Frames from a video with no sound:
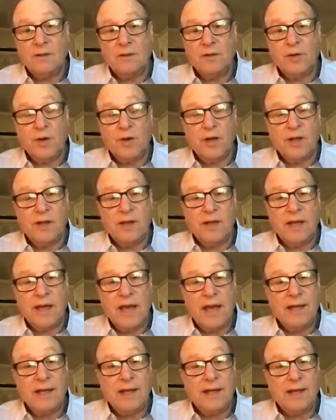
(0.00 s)
during the
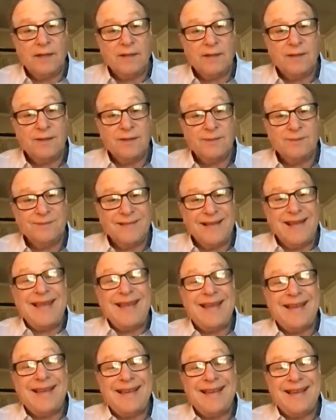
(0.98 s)
80s
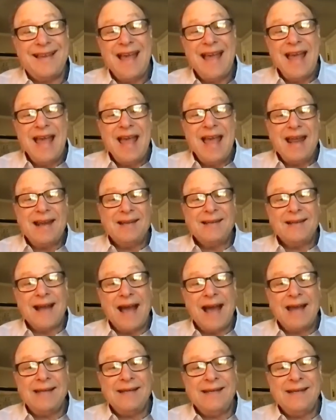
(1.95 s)
and
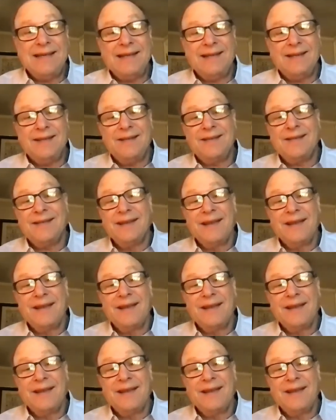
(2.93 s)
90s.